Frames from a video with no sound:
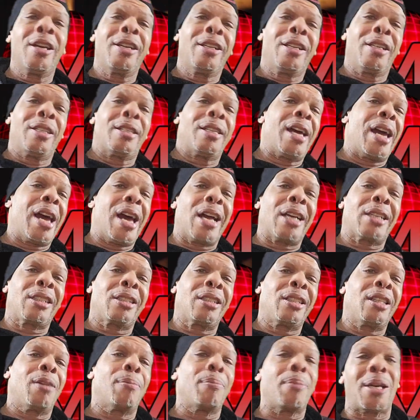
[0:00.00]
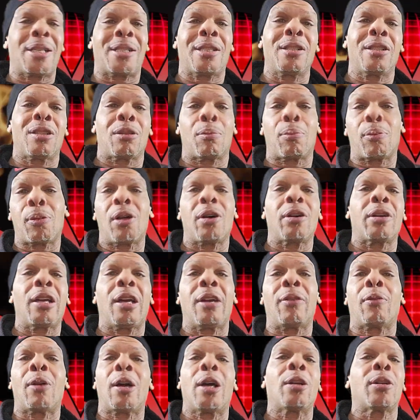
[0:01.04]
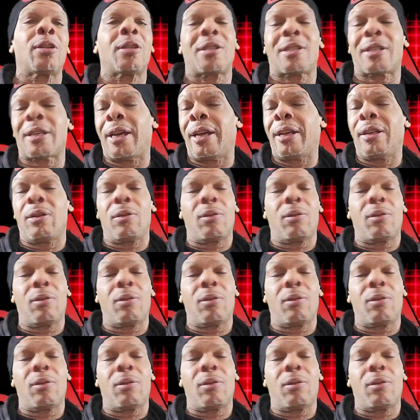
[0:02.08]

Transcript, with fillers: There's actually a messenger plugin right on the site.